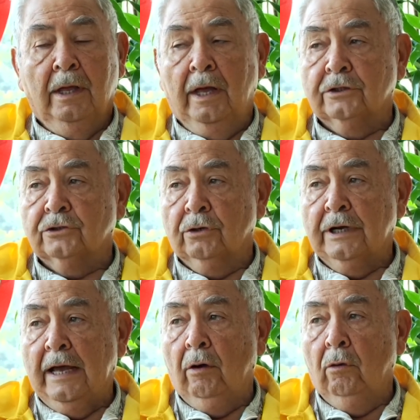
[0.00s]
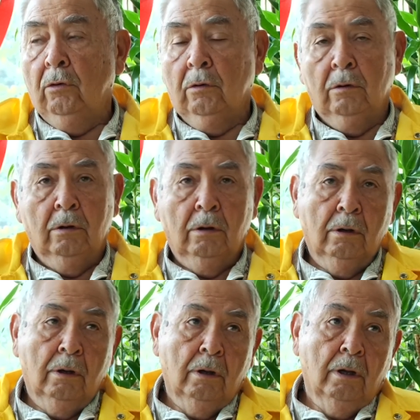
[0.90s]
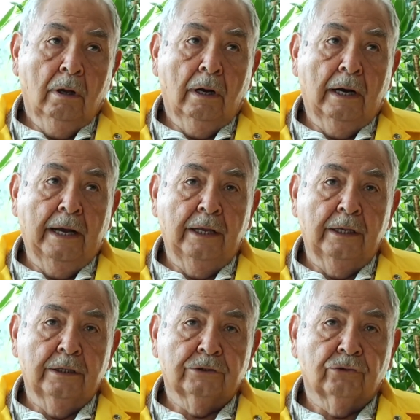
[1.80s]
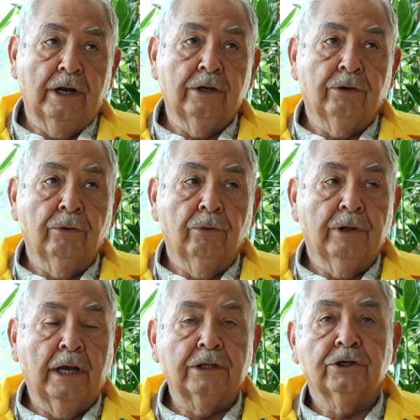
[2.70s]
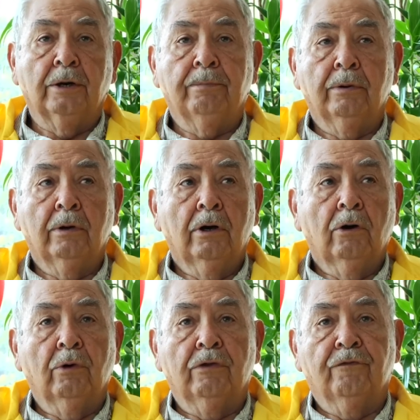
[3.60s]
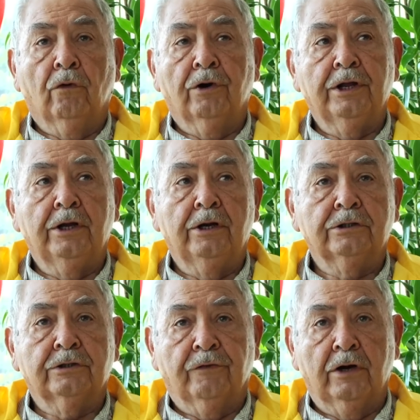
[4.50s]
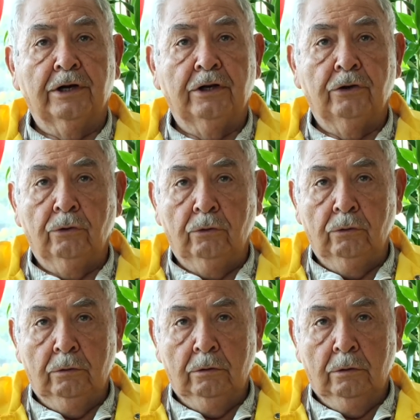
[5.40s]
And so now I try to catch up with 40 years of honeydew